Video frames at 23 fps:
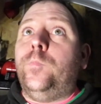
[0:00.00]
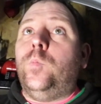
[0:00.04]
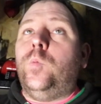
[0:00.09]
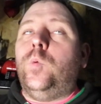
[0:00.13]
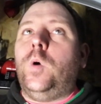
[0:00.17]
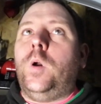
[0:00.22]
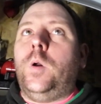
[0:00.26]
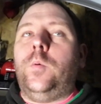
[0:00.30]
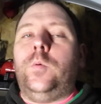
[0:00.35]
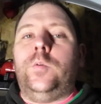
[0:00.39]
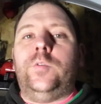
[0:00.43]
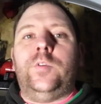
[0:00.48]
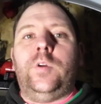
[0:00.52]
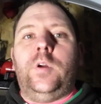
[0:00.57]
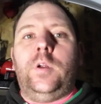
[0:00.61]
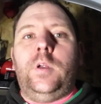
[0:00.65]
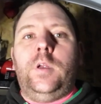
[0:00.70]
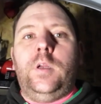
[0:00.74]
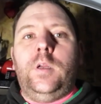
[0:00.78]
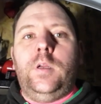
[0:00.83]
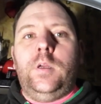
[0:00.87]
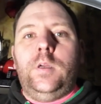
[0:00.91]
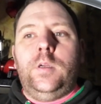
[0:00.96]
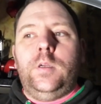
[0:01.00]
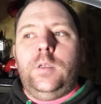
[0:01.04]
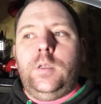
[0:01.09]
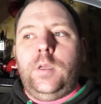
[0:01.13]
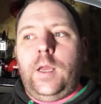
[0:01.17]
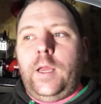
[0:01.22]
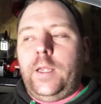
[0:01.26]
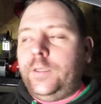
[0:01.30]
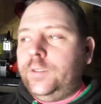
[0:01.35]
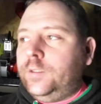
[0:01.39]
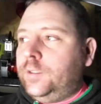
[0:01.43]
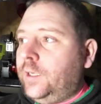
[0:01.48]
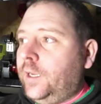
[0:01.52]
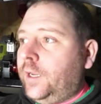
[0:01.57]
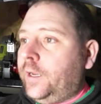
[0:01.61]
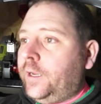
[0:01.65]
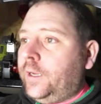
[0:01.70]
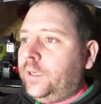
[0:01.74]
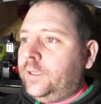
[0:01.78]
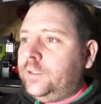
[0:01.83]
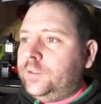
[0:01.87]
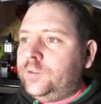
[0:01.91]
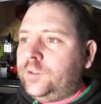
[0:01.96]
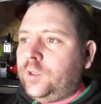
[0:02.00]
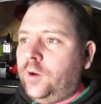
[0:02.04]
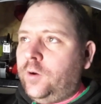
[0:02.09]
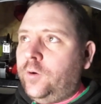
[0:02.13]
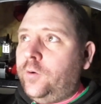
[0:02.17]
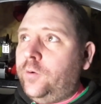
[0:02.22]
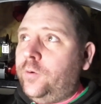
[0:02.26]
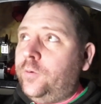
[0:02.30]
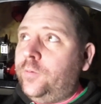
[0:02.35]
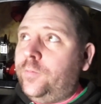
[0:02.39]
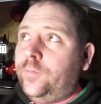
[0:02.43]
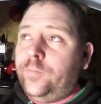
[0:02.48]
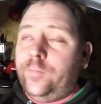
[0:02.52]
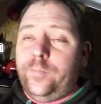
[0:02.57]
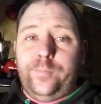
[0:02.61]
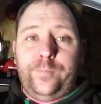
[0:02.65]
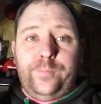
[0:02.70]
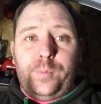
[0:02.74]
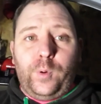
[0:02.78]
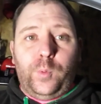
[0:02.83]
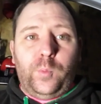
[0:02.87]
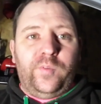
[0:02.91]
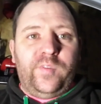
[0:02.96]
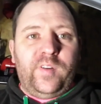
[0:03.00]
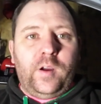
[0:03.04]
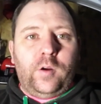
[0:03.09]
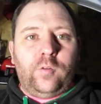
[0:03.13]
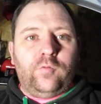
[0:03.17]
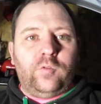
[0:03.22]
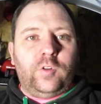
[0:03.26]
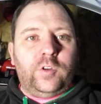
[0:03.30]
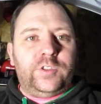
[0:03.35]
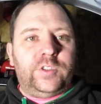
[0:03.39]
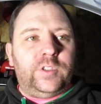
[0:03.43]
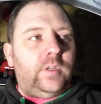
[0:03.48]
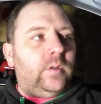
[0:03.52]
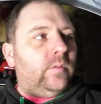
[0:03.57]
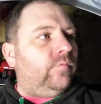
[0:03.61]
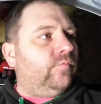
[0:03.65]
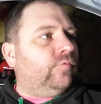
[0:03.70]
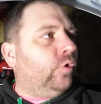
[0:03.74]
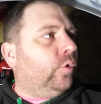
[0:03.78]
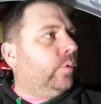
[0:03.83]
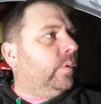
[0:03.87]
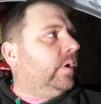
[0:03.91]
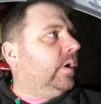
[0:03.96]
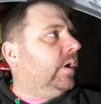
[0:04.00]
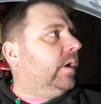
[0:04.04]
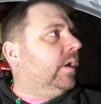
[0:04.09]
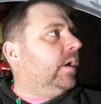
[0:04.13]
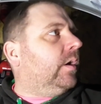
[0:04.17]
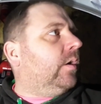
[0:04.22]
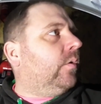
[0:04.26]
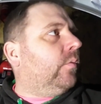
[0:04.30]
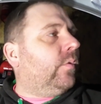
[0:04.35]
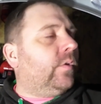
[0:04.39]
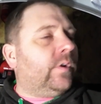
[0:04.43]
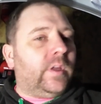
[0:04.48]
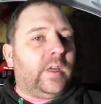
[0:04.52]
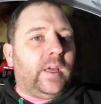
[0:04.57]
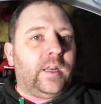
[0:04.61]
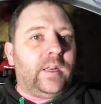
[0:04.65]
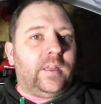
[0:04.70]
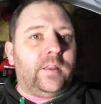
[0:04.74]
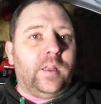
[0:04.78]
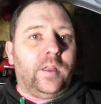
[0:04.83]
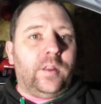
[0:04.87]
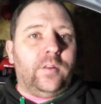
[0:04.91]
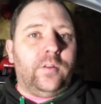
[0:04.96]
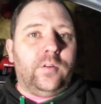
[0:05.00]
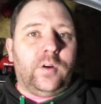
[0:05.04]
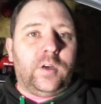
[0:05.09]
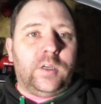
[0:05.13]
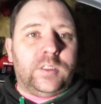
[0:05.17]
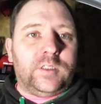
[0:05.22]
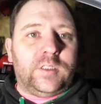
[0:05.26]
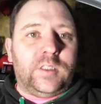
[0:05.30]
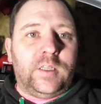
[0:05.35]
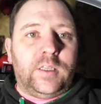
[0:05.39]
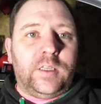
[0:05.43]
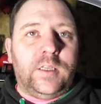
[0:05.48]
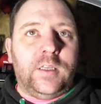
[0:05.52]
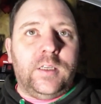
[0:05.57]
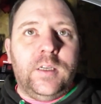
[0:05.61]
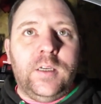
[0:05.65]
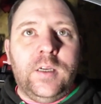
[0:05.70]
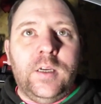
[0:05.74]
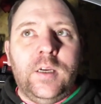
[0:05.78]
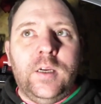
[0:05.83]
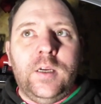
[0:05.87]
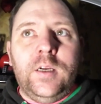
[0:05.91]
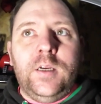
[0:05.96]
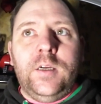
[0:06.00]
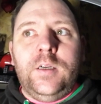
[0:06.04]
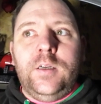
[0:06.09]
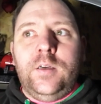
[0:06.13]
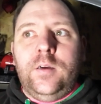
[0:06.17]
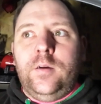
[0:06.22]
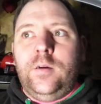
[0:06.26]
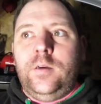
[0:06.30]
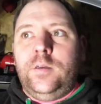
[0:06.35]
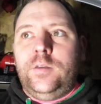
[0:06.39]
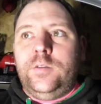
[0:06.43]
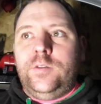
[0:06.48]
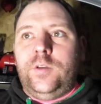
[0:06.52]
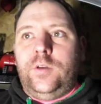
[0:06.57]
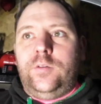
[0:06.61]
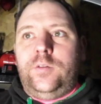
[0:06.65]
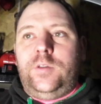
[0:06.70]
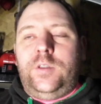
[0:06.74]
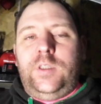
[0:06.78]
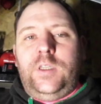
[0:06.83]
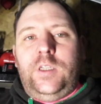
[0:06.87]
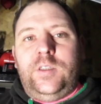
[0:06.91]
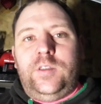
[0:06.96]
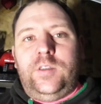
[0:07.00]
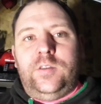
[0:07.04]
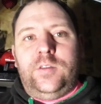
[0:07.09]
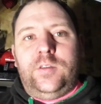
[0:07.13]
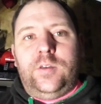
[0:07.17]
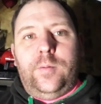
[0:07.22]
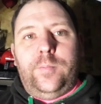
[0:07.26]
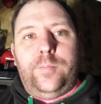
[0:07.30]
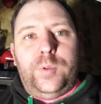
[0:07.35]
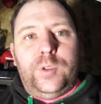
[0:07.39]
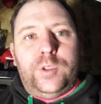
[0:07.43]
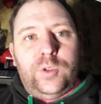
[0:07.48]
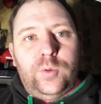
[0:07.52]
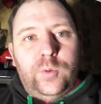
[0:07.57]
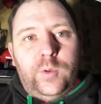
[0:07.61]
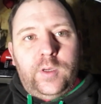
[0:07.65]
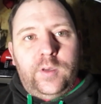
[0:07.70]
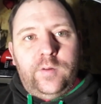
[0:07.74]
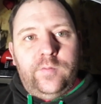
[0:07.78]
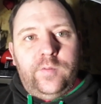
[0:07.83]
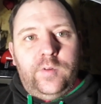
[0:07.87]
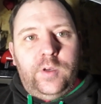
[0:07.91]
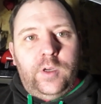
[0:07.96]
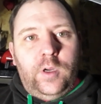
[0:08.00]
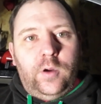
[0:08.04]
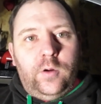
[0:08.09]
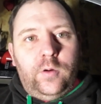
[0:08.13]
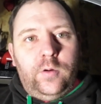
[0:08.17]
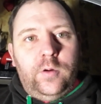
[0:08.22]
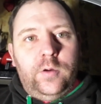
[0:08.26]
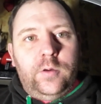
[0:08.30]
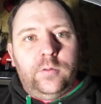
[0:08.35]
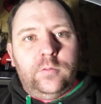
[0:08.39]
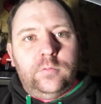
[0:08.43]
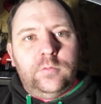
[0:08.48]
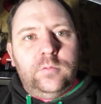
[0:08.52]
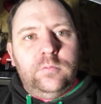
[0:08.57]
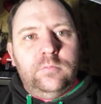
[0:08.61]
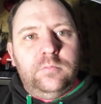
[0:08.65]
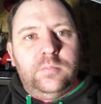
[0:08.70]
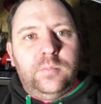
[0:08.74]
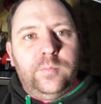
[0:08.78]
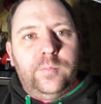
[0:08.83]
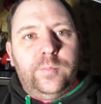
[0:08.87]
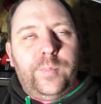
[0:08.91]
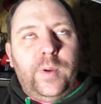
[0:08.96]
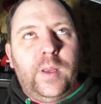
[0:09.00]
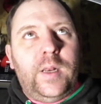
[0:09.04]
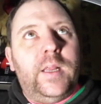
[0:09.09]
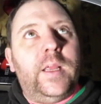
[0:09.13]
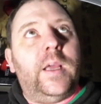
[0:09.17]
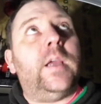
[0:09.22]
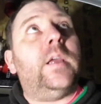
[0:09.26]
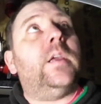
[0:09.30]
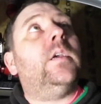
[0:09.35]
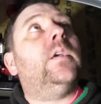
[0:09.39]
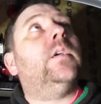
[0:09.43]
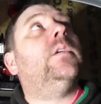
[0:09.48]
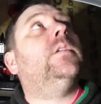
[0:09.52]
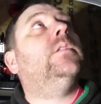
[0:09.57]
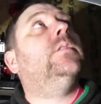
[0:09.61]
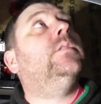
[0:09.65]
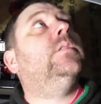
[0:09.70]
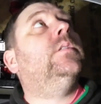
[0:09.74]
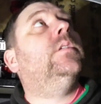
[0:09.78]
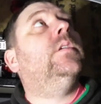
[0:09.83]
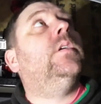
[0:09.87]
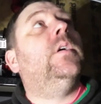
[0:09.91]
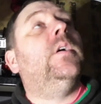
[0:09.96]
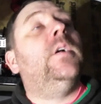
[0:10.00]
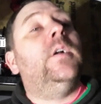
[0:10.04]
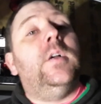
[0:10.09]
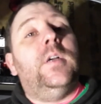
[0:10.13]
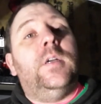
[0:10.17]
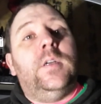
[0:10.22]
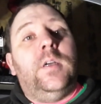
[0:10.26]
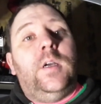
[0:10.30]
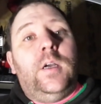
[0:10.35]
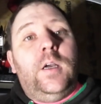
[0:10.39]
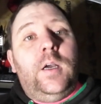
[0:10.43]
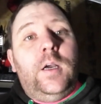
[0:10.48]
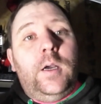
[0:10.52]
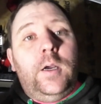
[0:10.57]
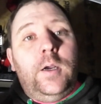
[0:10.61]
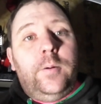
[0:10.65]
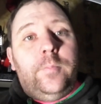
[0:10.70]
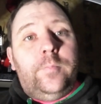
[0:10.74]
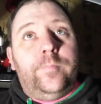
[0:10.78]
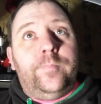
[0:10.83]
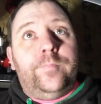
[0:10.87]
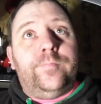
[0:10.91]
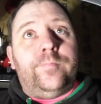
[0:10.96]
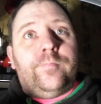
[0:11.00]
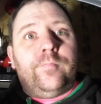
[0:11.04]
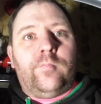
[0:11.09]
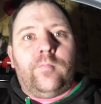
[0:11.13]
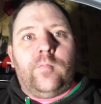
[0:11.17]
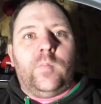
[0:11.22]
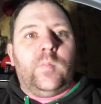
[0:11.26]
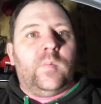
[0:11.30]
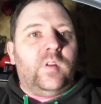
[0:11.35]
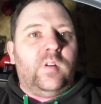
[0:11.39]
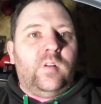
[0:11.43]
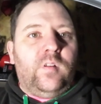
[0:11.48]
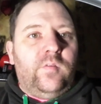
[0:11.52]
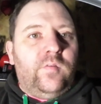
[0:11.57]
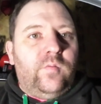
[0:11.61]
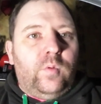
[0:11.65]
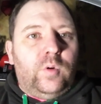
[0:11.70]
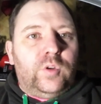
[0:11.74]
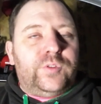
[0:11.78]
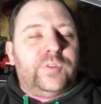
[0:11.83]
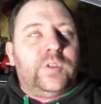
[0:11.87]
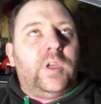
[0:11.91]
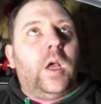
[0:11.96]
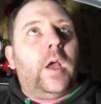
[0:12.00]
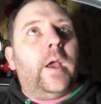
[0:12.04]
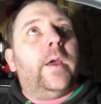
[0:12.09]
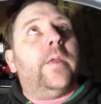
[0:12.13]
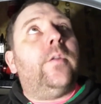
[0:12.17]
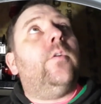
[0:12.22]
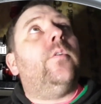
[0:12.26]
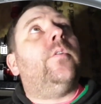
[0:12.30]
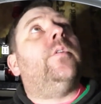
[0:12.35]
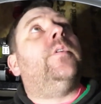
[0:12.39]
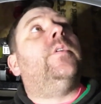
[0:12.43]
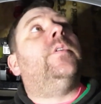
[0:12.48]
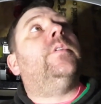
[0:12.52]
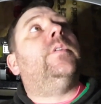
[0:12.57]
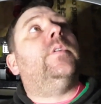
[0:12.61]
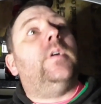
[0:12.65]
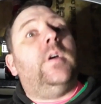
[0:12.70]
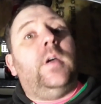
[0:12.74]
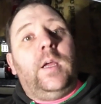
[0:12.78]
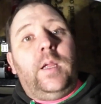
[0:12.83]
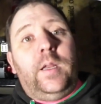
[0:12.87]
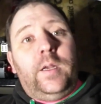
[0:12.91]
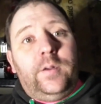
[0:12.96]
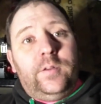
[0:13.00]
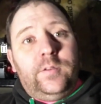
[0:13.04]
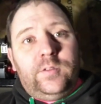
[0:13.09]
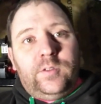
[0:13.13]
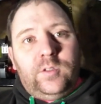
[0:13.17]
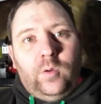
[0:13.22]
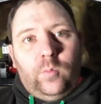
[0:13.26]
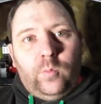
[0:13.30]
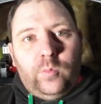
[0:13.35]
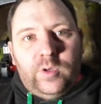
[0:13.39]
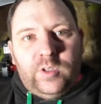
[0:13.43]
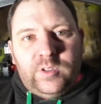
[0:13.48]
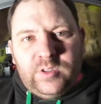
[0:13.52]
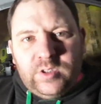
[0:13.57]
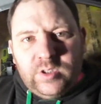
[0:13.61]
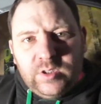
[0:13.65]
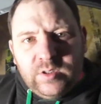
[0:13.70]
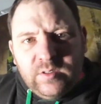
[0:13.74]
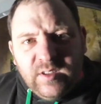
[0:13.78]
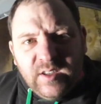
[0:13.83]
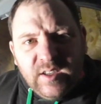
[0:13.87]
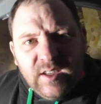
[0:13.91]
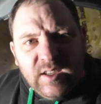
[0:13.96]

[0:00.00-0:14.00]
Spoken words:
Where was I? And yeah, so, but without rushing it and ruining it, I want to get it done nicely. So this is a between video, bellyache, of what's going on, and I wanted to